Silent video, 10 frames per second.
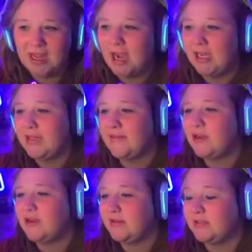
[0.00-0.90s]
I love how I
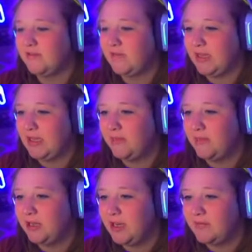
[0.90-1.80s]
don't have to feed them.
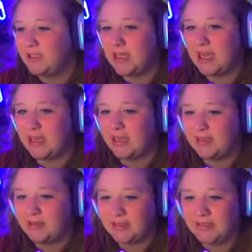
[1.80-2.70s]
They'll never die,
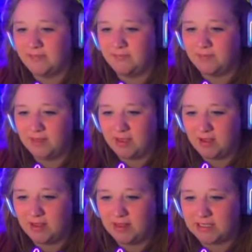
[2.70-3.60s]
except
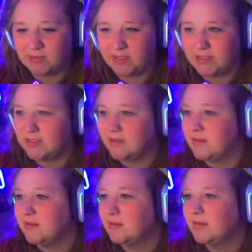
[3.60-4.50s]
the these ones.
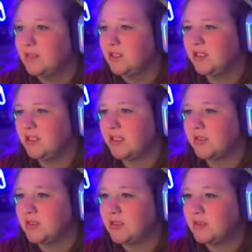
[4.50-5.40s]
Don't look at
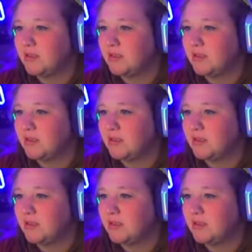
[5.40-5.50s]
those.